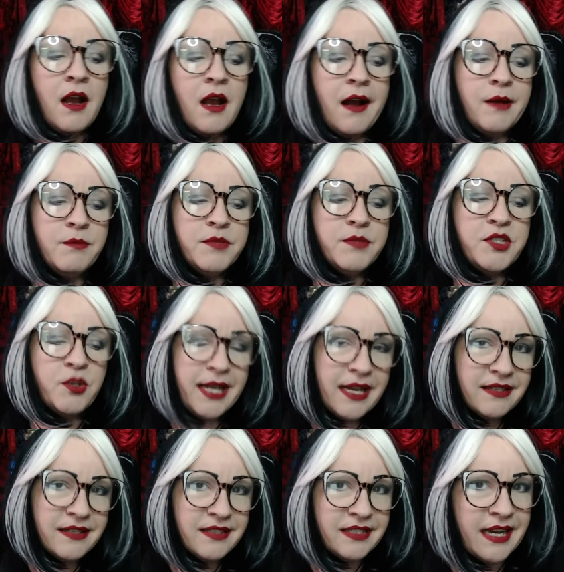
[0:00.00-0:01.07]
So he
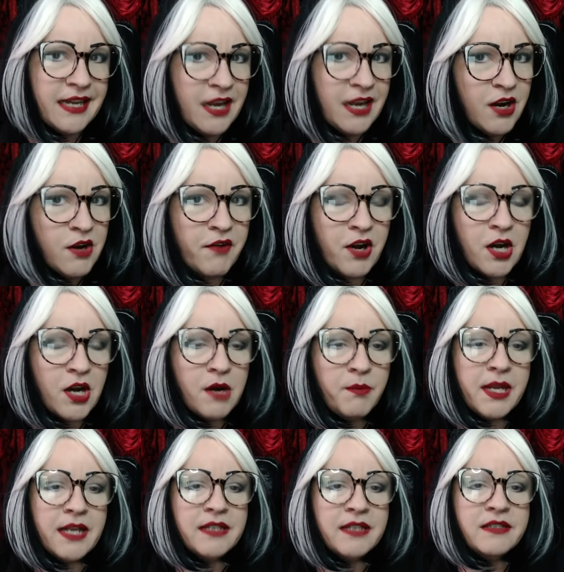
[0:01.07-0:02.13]
has to take care of her
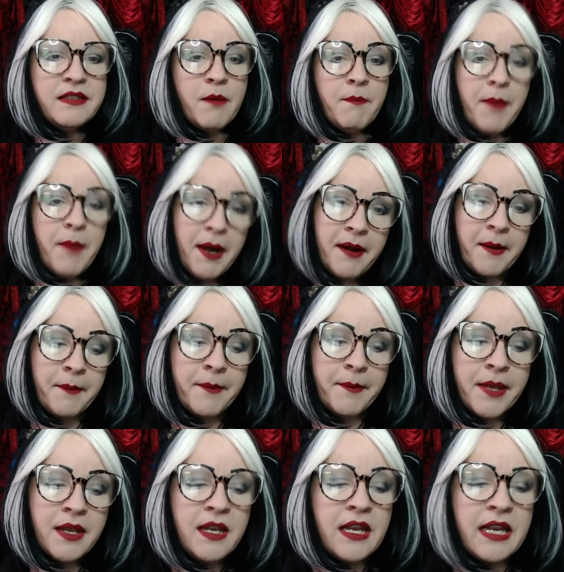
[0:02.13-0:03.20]
because their mom
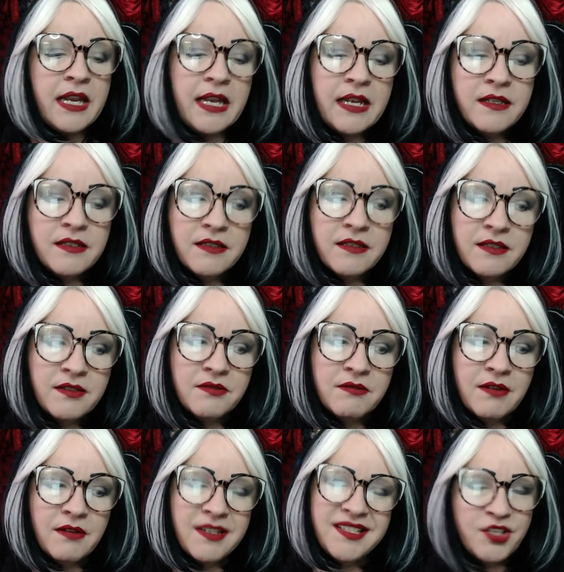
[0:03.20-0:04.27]
is
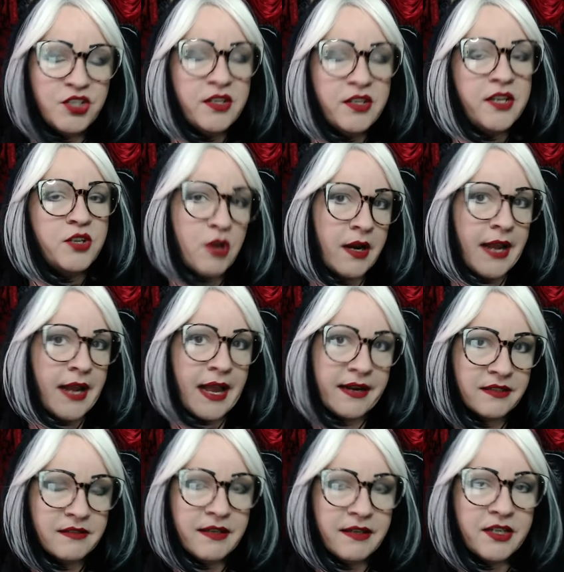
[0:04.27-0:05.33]
essentially a drug
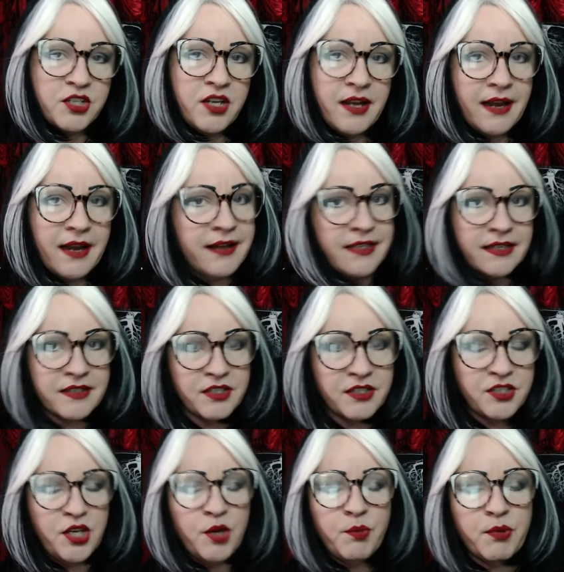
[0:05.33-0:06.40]
addict. Like, she got addicted
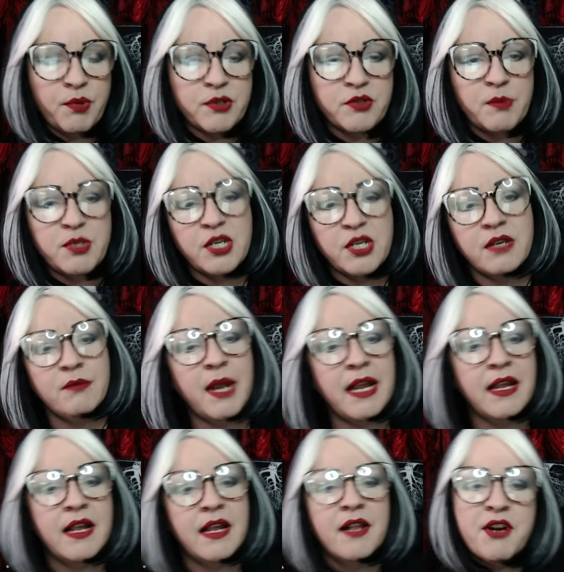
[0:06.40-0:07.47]
to prescription
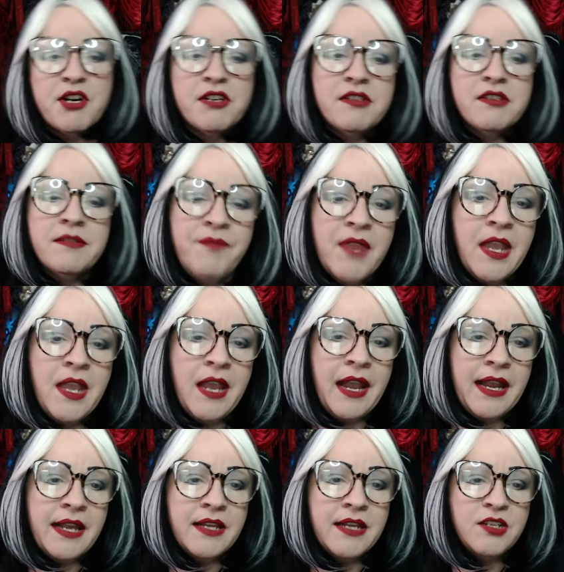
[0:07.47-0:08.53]
painkillers,
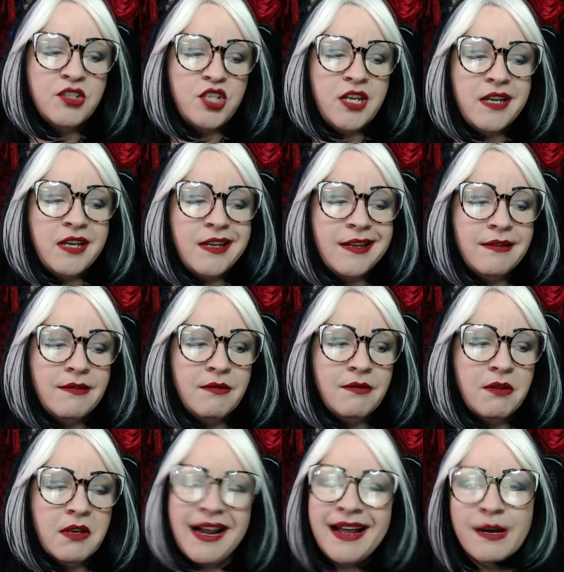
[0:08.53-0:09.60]
and she can
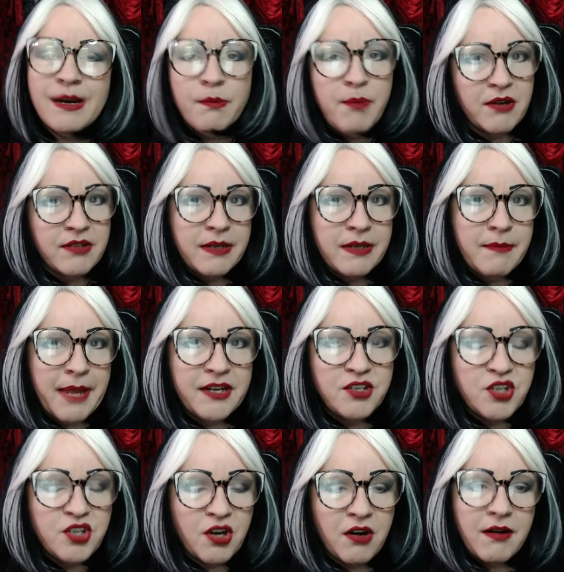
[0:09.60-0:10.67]
kind of barely
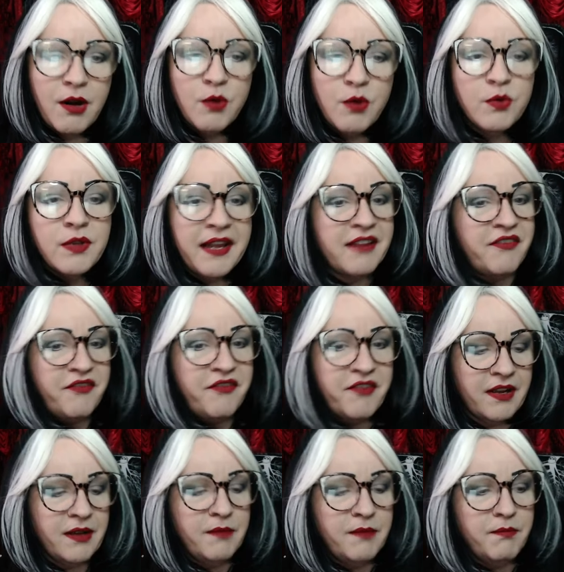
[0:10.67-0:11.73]
manage her own life,
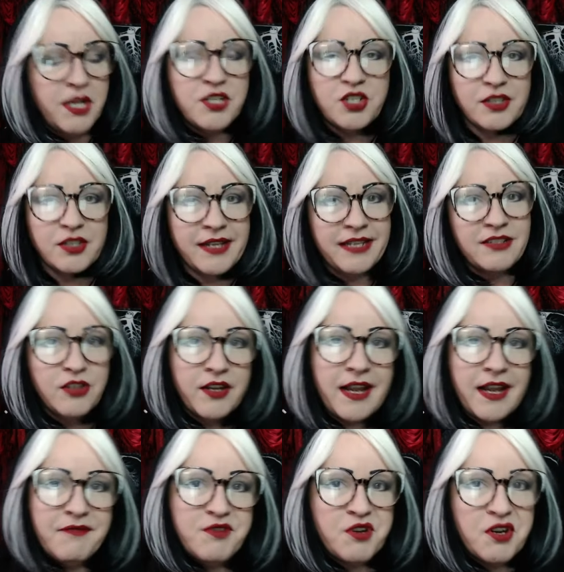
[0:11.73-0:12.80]
much less look
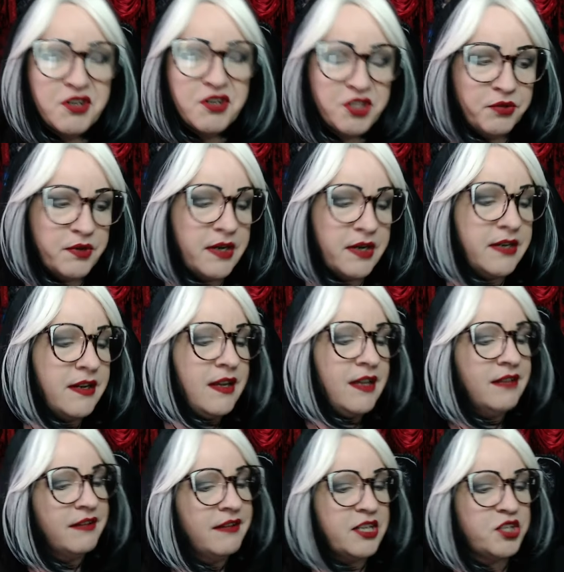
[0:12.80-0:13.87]
after her children.
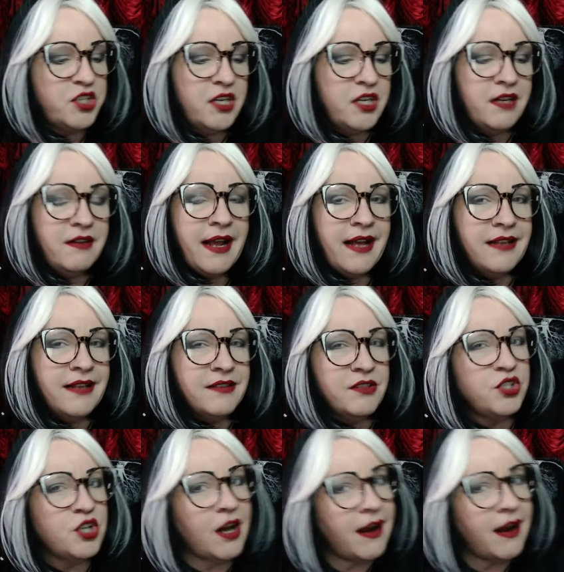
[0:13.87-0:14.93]
Like, she has a
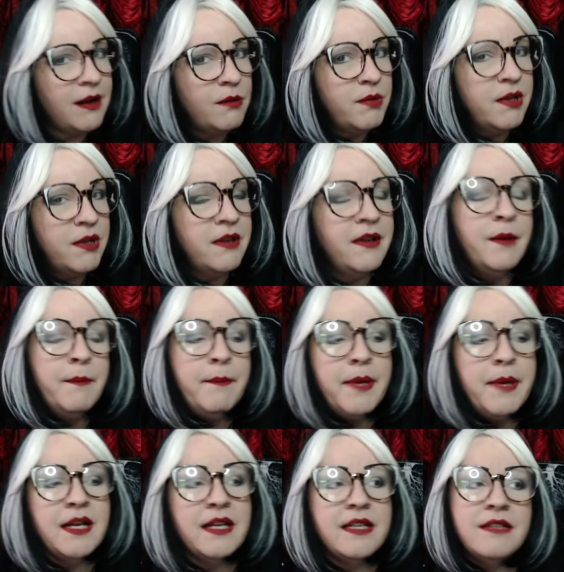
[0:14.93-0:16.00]
job,
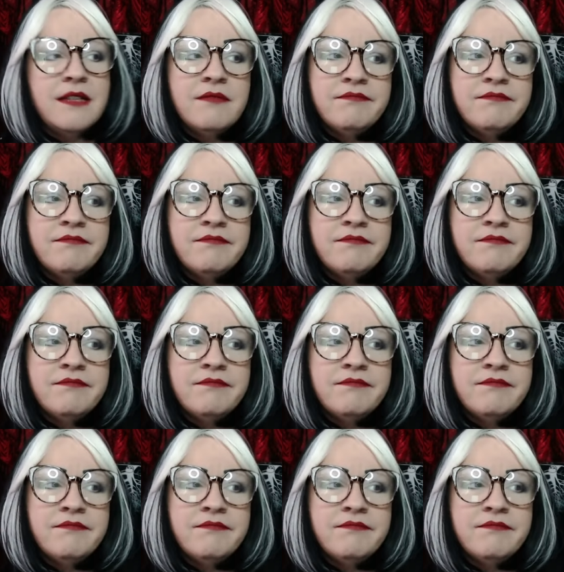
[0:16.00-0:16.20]
but